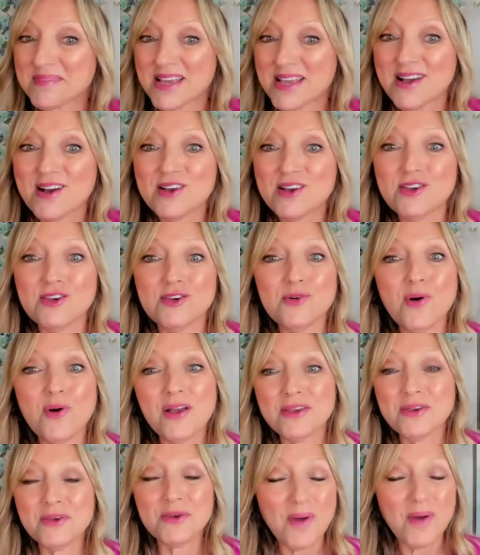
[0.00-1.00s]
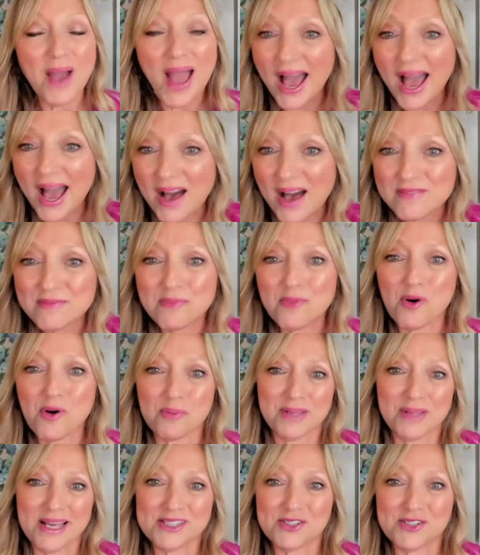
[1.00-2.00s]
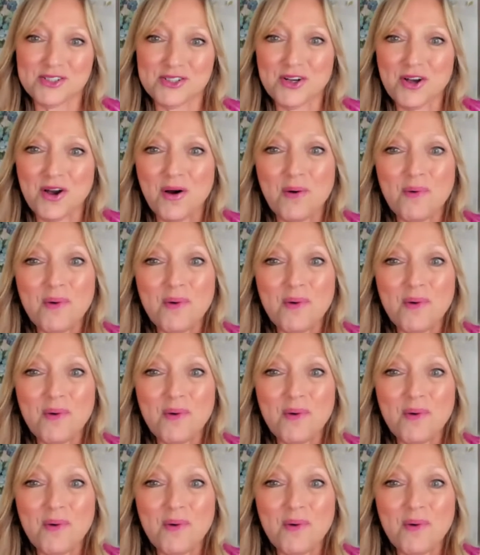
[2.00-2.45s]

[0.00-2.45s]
you have more place to go.